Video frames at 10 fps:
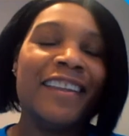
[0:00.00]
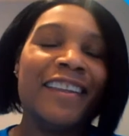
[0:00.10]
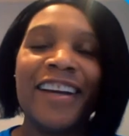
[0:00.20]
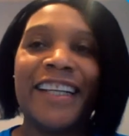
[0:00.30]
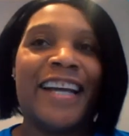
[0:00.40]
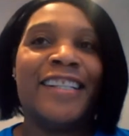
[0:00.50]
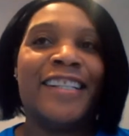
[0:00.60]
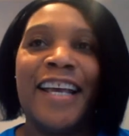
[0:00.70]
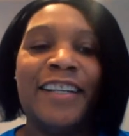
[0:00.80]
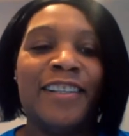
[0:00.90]
Like
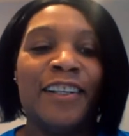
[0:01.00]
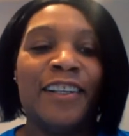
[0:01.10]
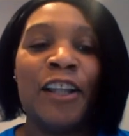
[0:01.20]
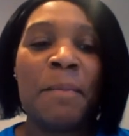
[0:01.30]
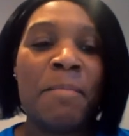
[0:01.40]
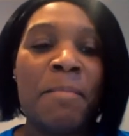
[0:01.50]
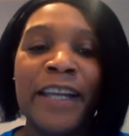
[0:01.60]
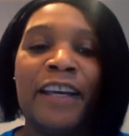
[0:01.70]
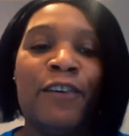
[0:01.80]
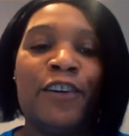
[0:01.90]
Lex said, like
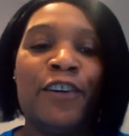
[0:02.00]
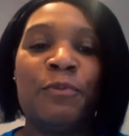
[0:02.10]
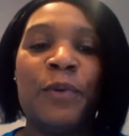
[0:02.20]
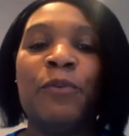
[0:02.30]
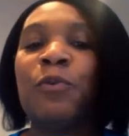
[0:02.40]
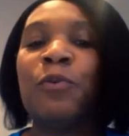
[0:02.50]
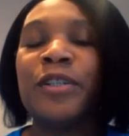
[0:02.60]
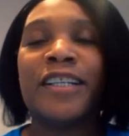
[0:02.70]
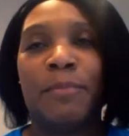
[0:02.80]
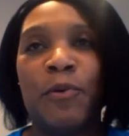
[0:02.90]
many of us, we were all
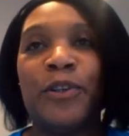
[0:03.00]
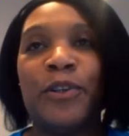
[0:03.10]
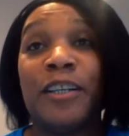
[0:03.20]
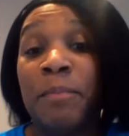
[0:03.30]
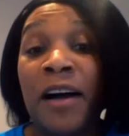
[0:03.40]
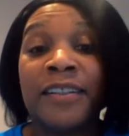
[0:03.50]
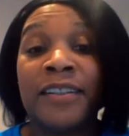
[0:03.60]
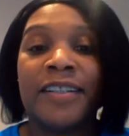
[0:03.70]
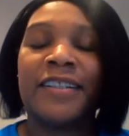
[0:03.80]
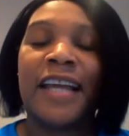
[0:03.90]
disappointed but
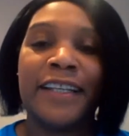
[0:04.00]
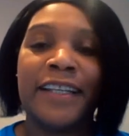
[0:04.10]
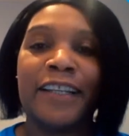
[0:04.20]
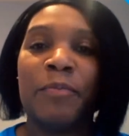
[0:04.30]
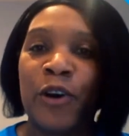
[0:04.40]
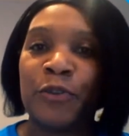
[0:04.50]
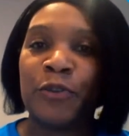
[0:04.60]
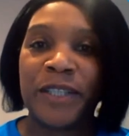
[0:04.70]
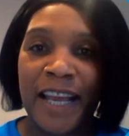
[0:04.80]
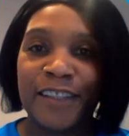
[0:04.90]
understanding that
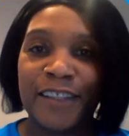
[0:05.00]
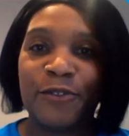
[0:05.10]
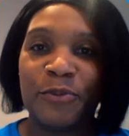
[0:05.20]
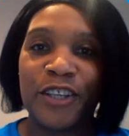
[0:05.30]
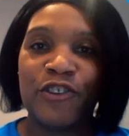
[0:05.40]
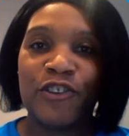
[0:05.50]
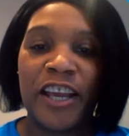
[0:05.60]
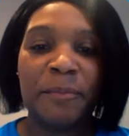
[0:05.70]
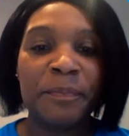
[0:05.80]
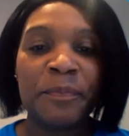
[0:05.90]
Pride was cancelled this
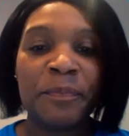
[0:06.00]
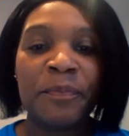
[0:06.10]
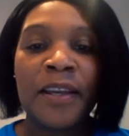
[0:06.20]
year.